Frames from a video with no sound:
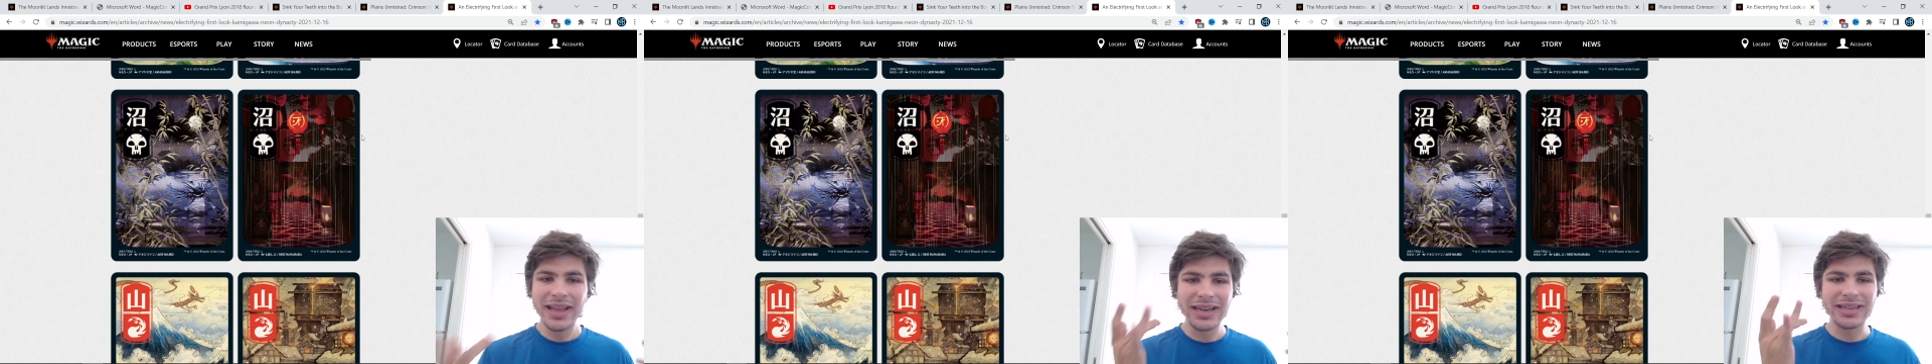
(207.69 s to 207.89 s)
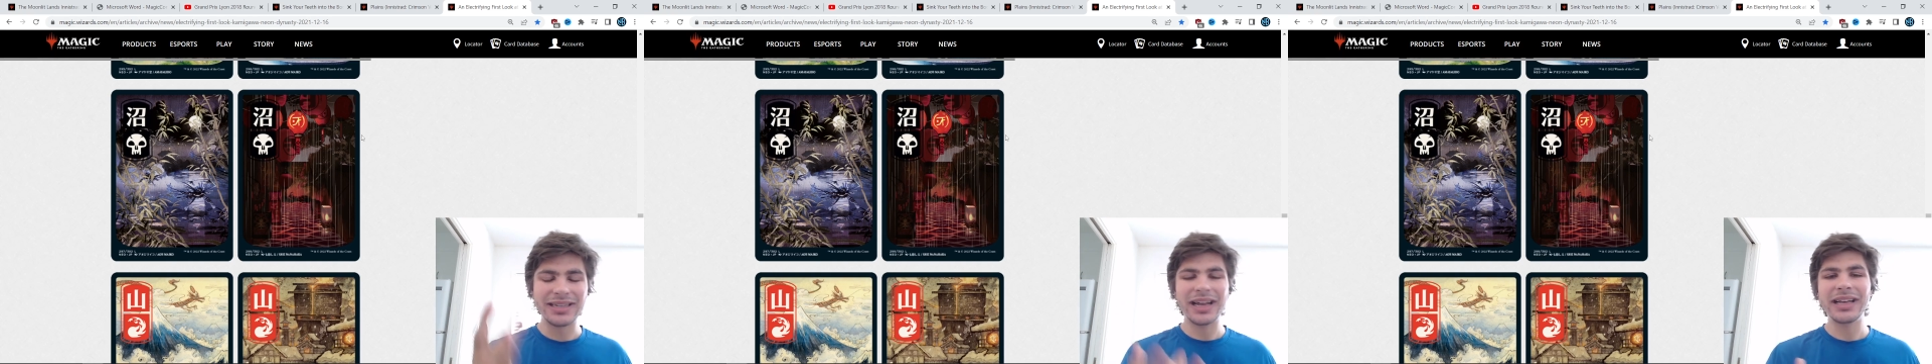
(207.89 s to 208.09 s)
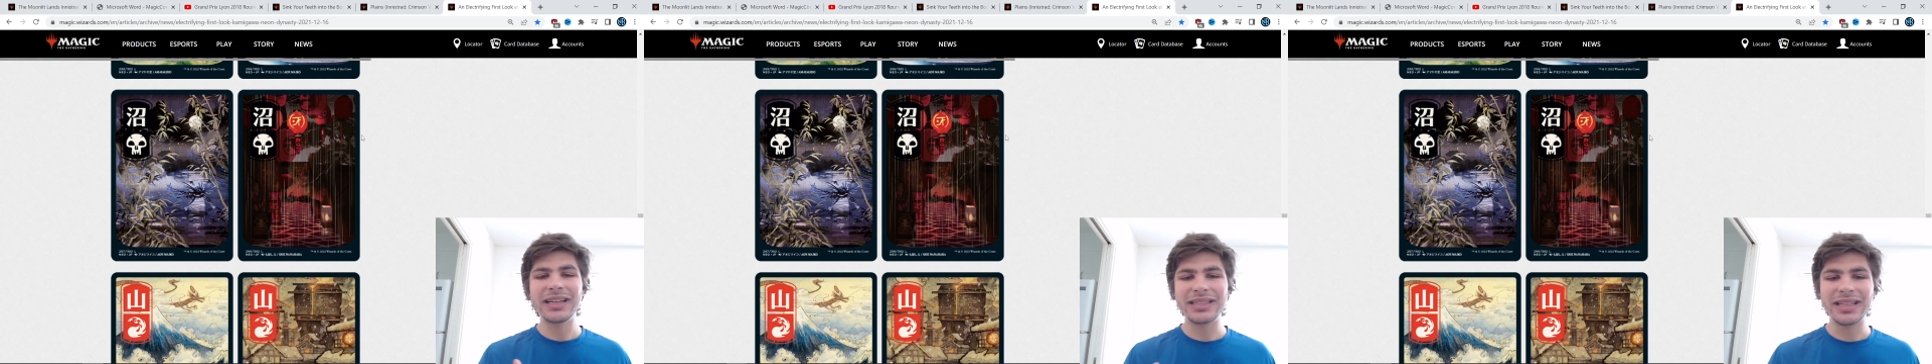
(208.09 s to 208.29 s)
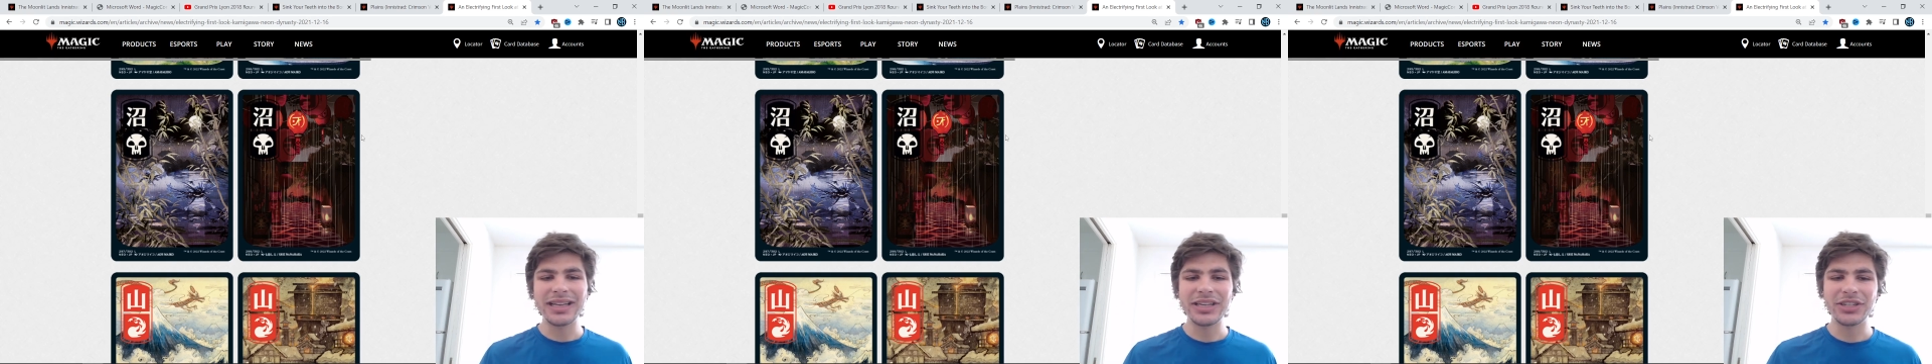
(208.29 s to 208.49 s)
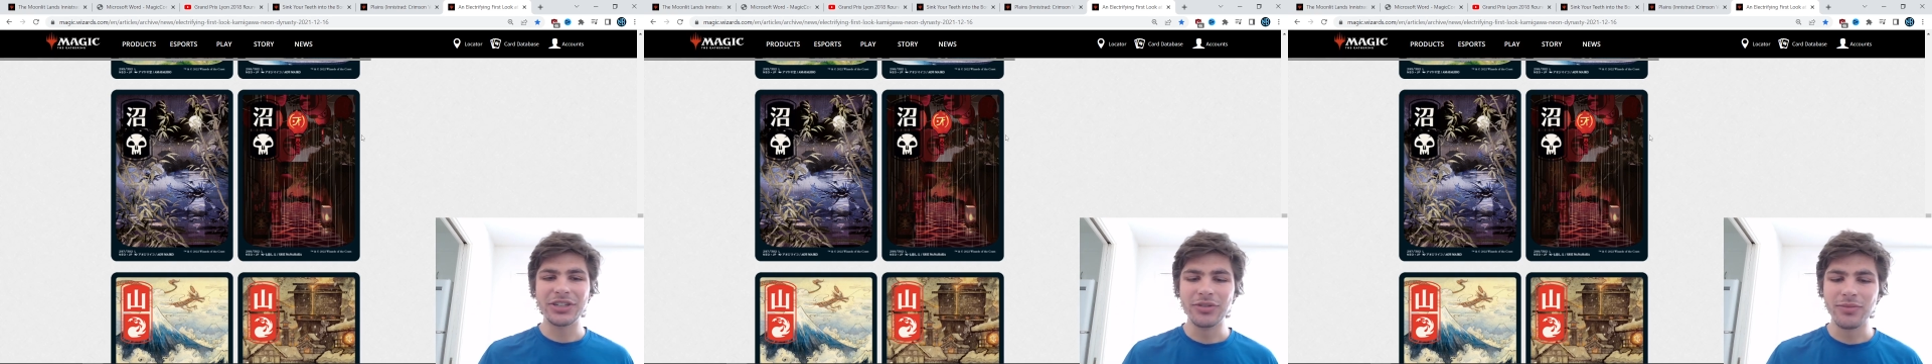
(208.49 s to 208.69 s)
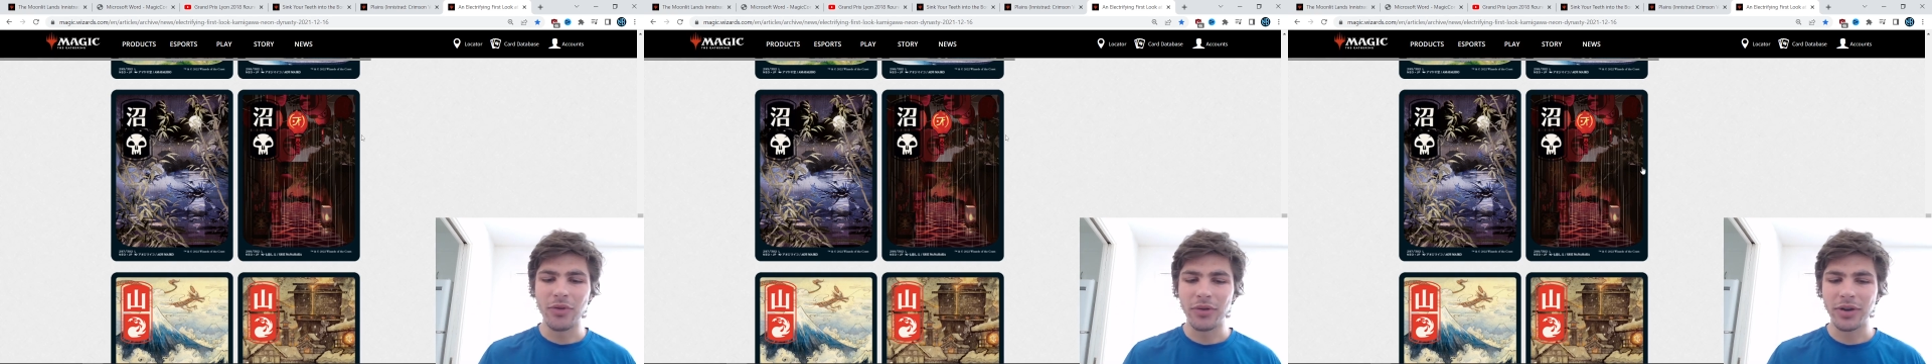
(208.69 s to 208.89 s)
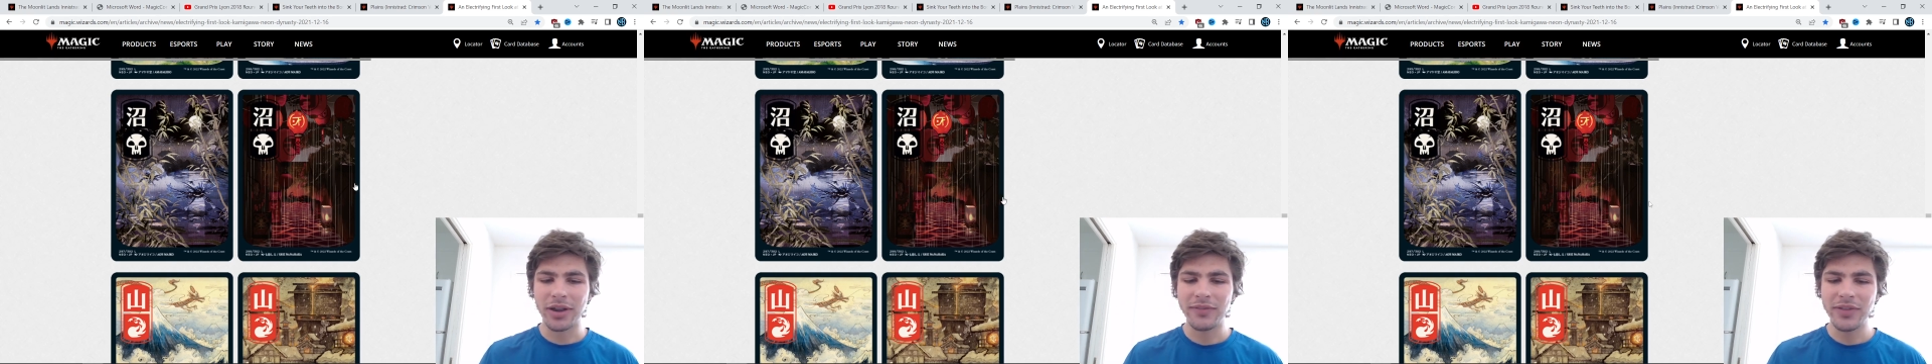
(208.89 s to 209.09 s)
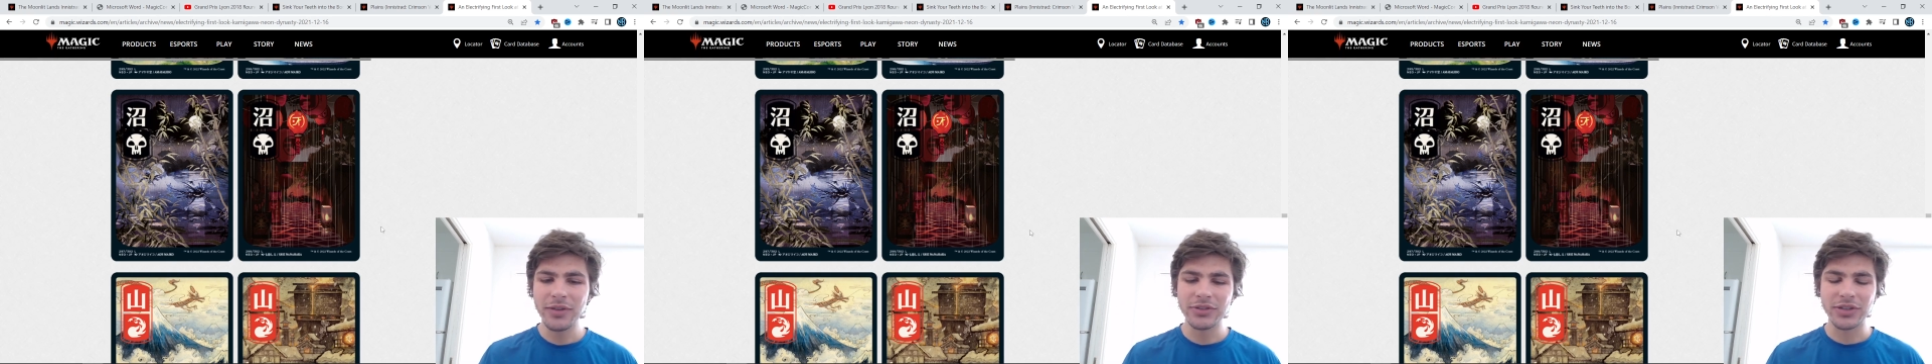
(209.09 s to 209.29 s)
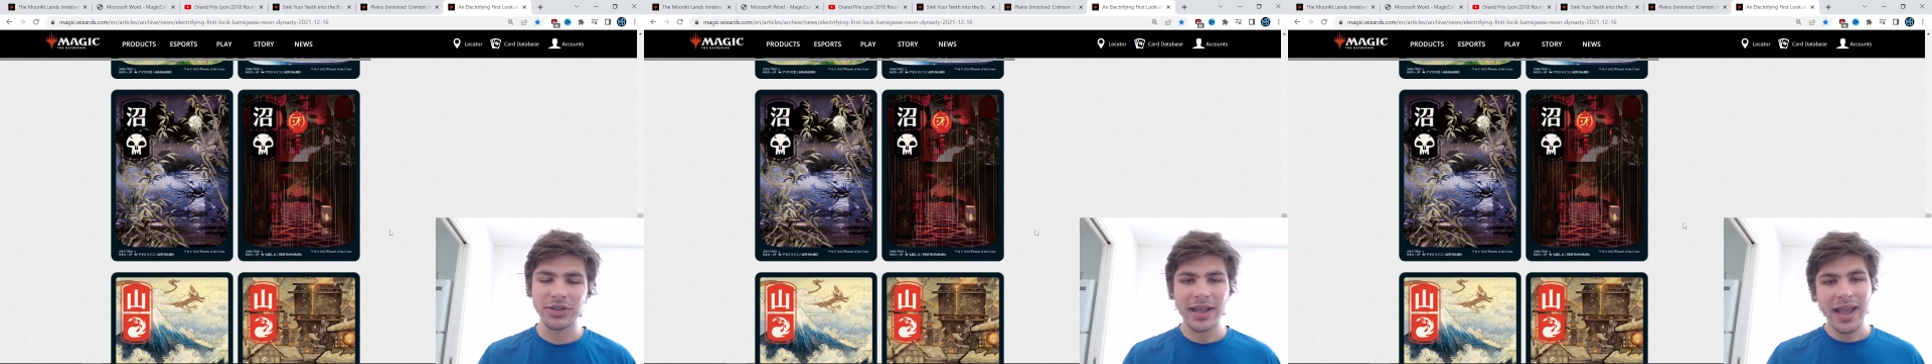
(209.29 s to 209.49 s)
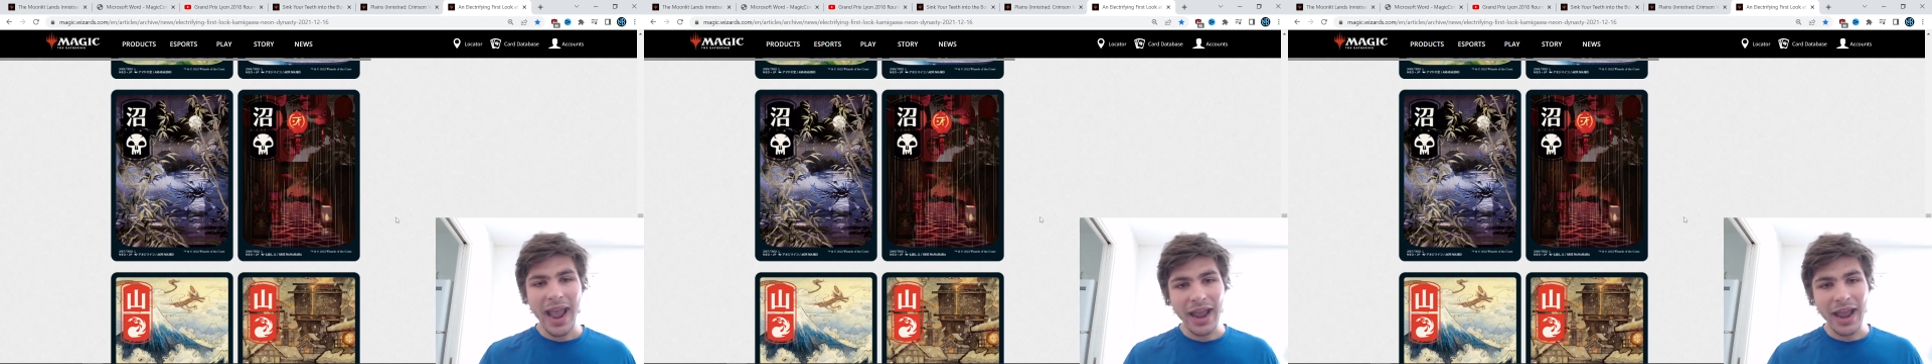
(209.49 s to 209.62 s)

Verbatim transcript: it does lead to more confusion.